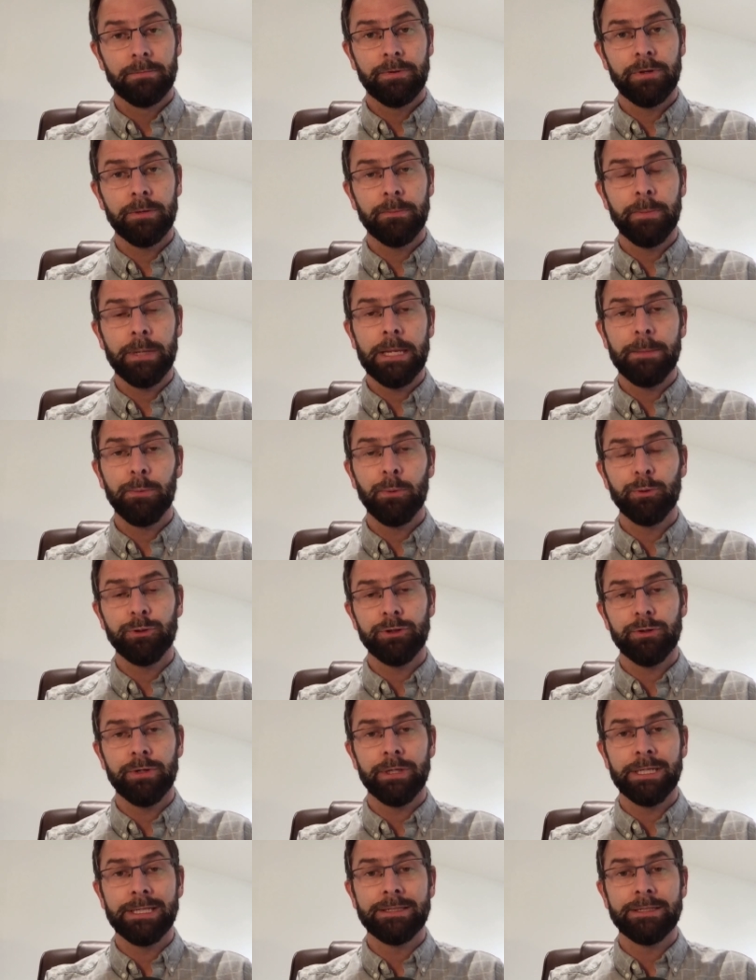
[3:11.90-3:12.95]
than people
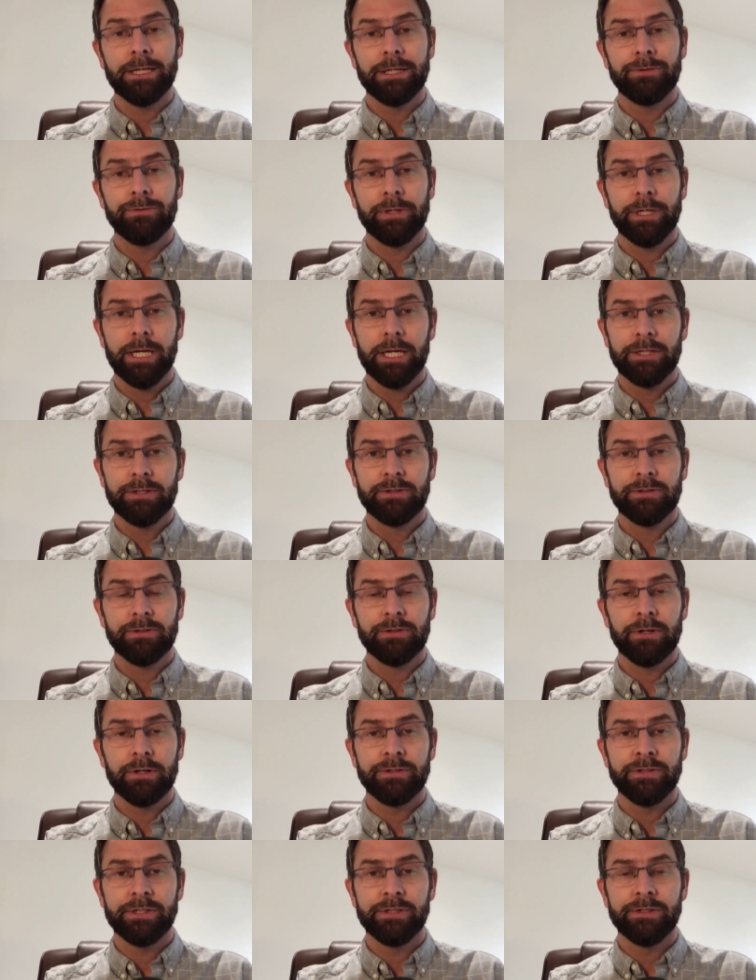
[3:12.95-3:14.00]
doing eccentric
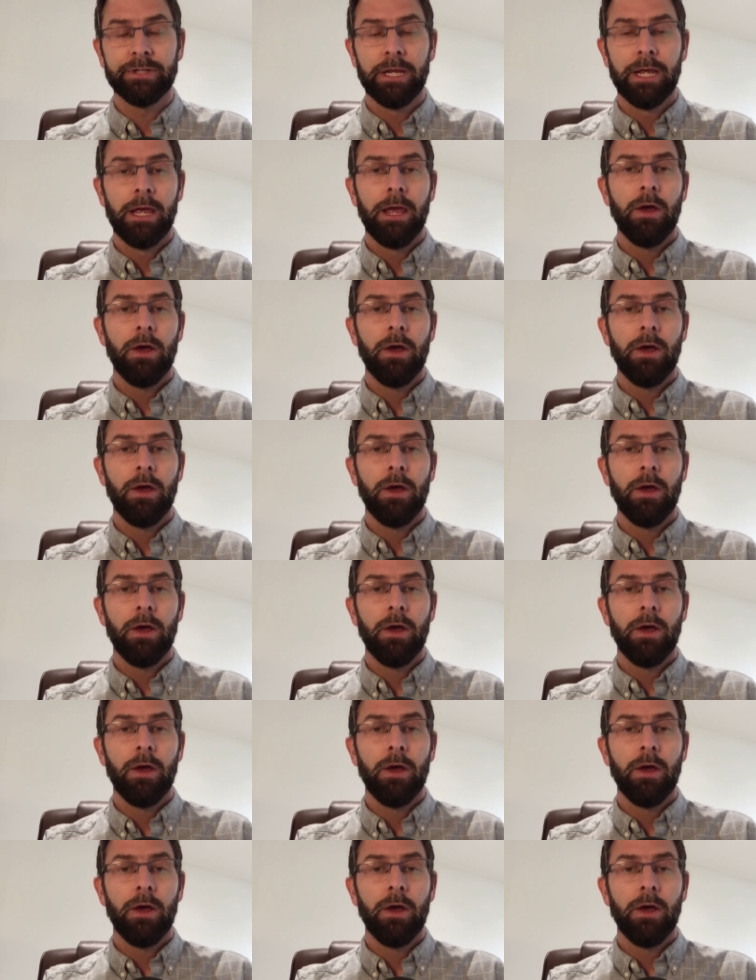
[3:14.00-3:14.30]
exercises.